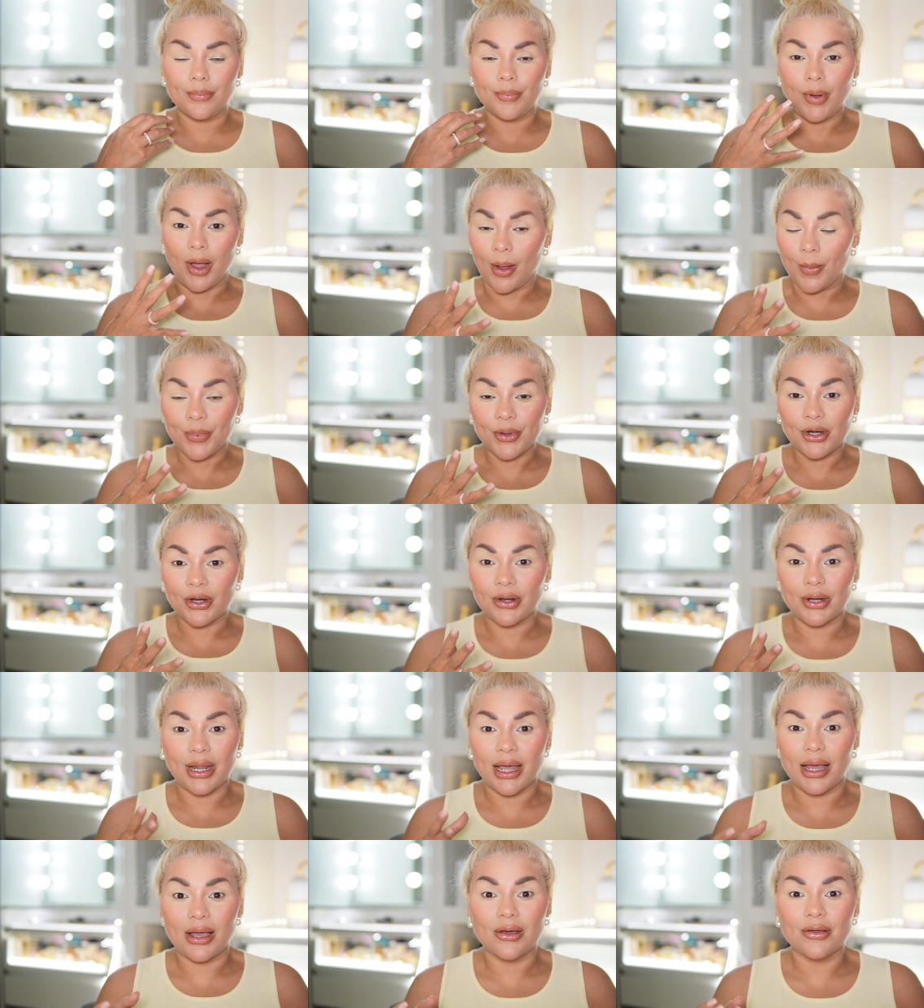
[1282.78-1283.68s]
popular
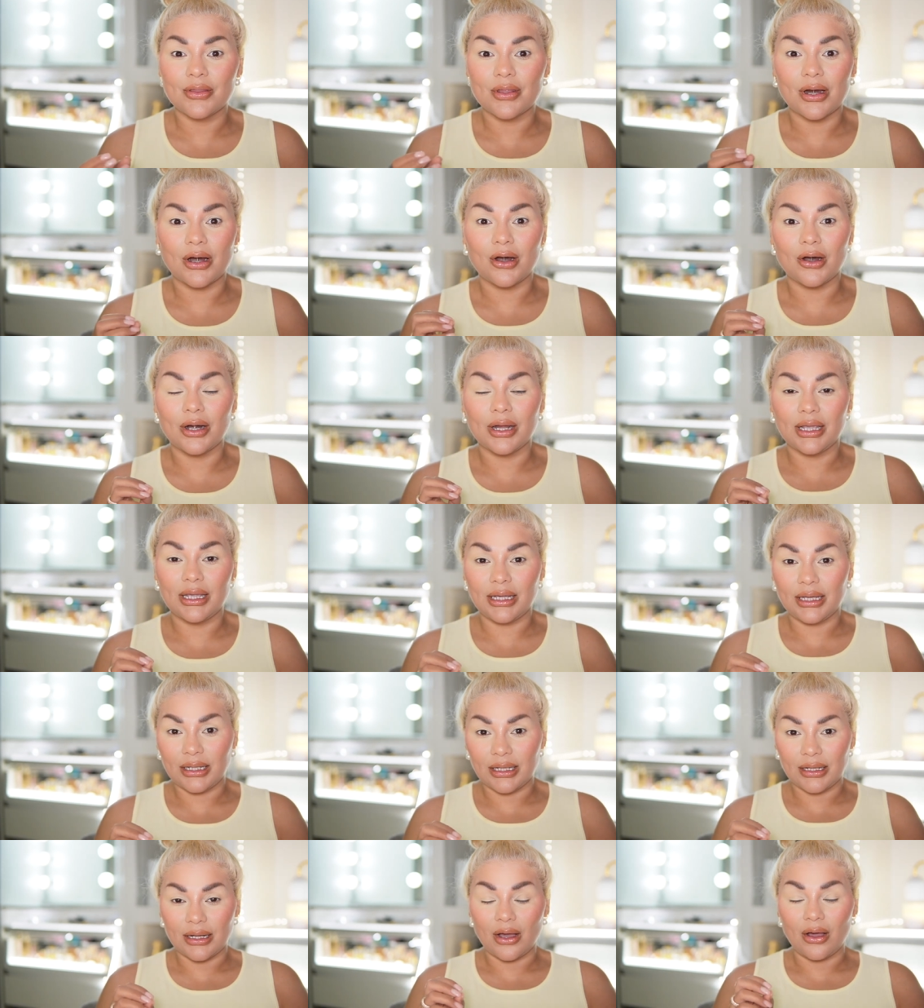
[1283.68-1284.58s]
now that are
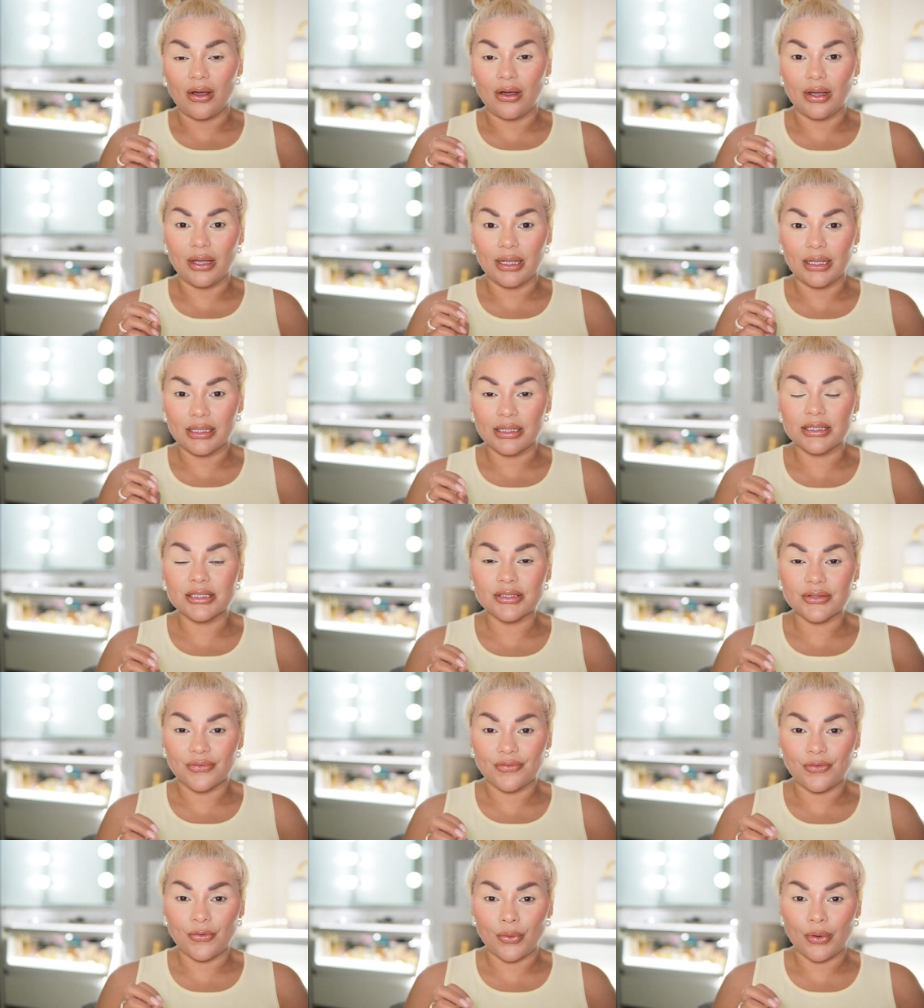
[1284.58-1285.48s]
in in
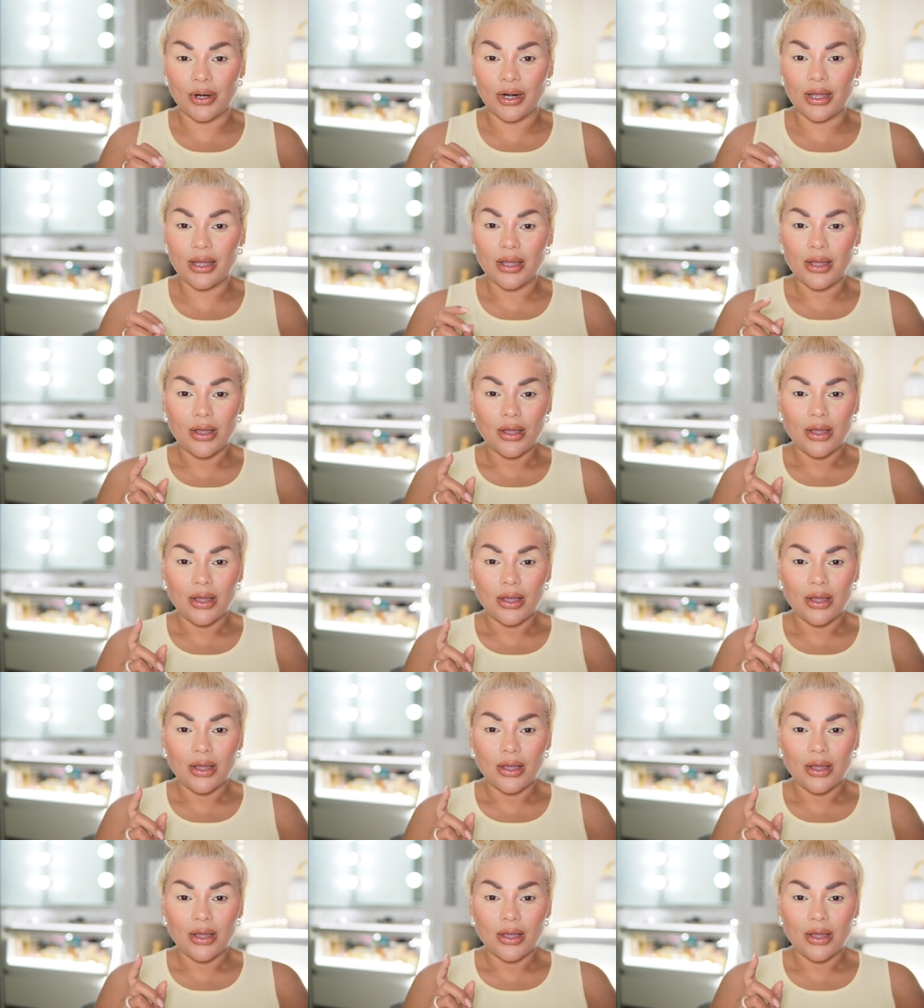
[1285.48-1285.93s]
Sephora